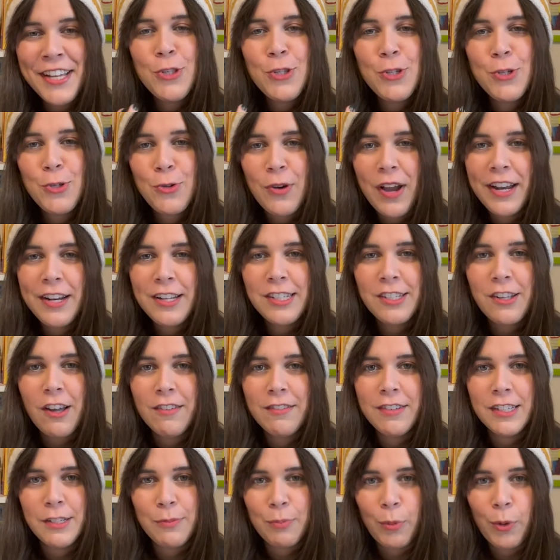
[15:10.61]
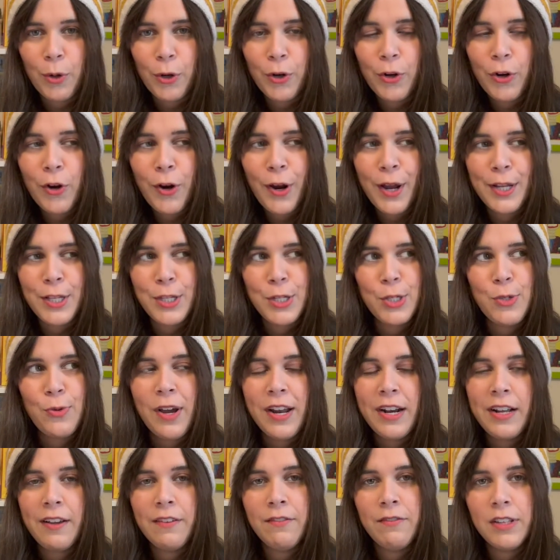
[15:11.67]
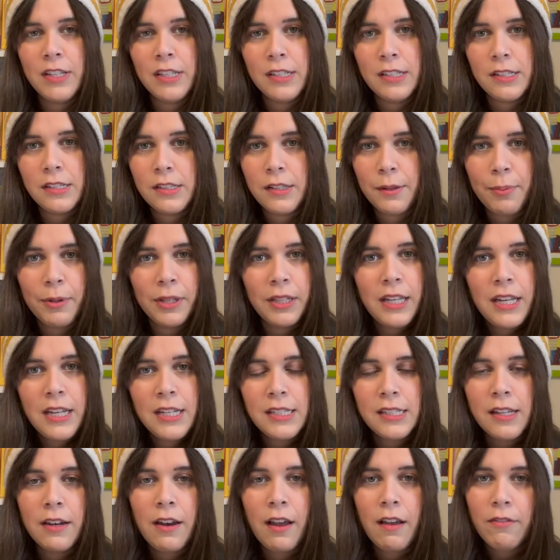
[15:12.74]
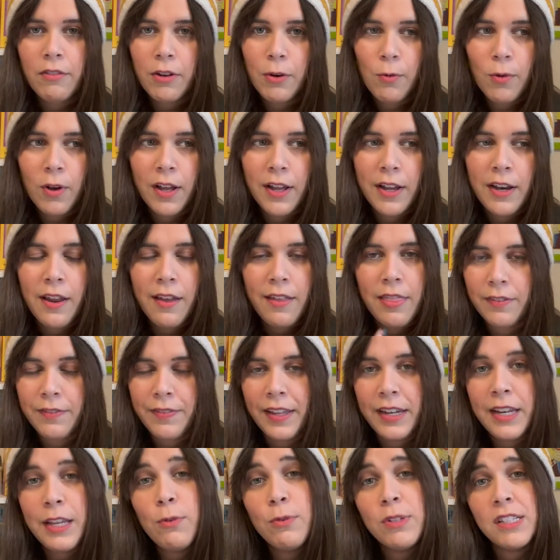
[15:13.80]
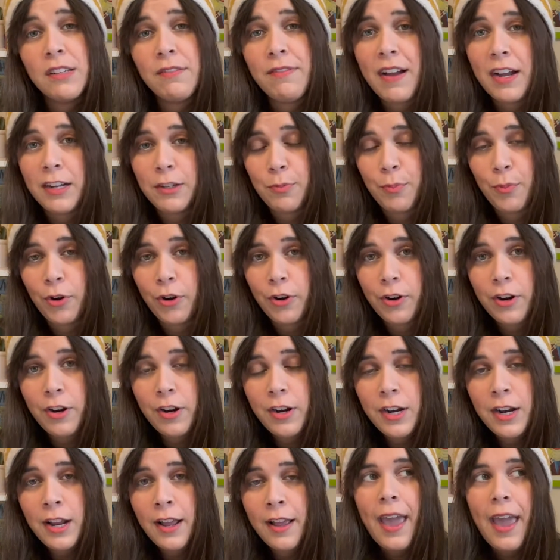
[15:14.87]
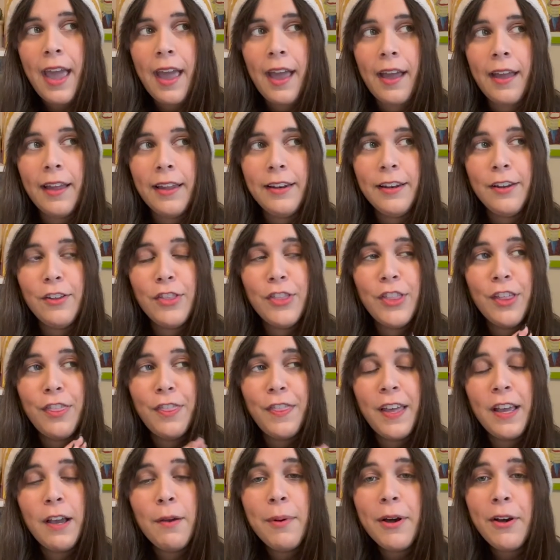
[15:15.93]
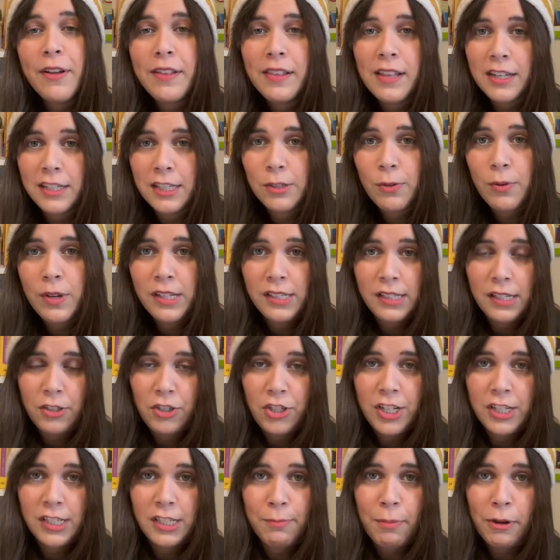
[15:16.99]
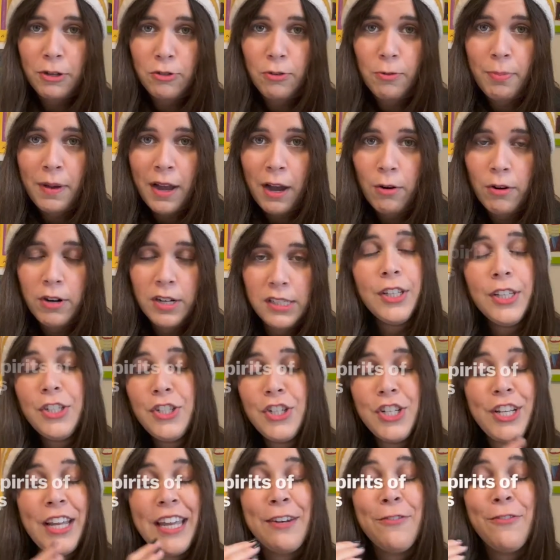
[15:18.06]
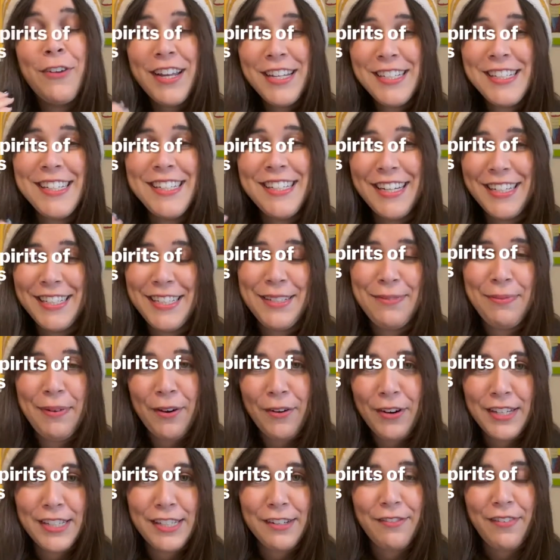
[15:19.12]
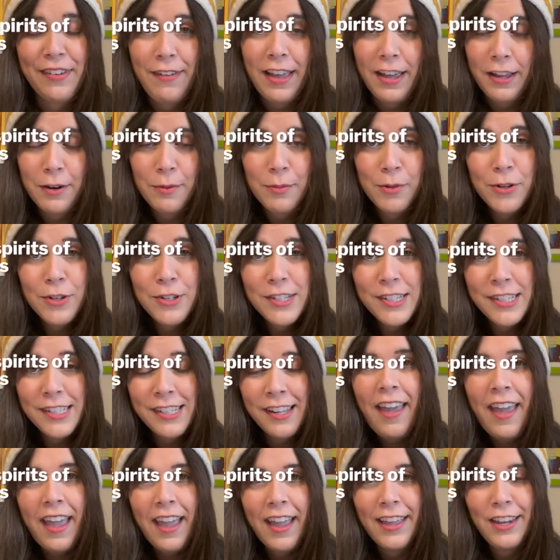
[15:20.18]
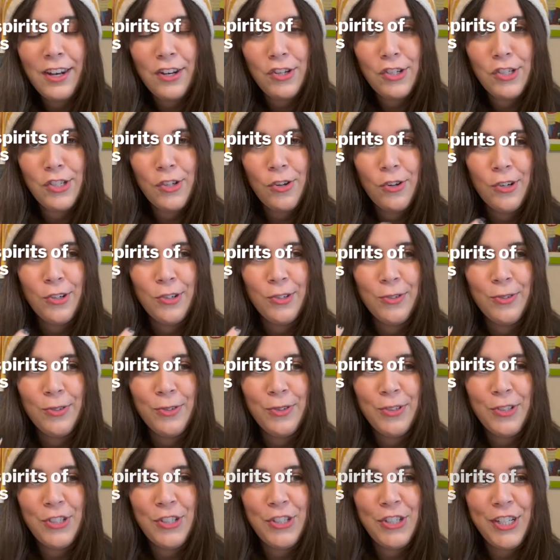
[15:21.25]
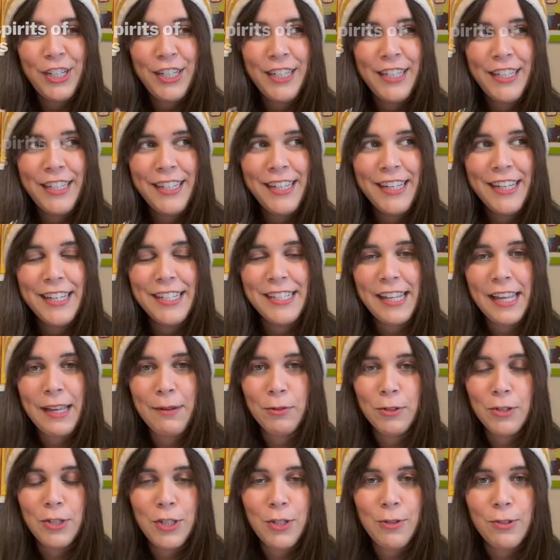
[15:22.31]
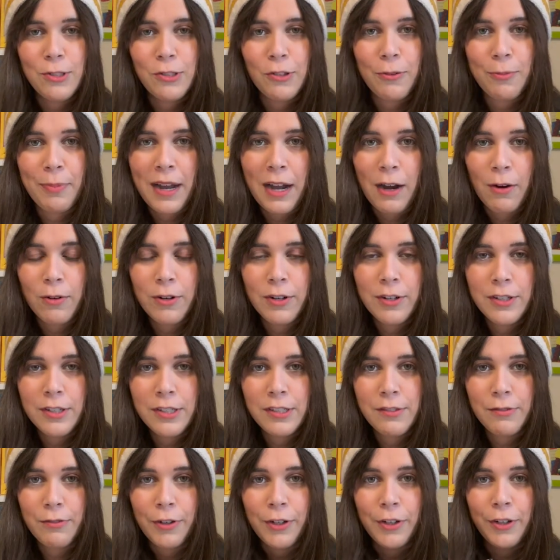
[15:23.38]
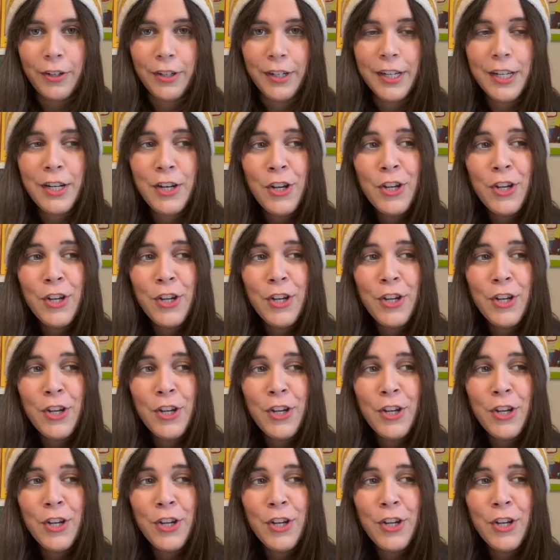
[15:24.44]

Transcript: to try to solve his murder and to try to convince the police and everyone that he was in fact murdered. And the thing about Elatsoe is that she has special powers. She can raise the dead spirits of animals, and so she is able to use her powers for good.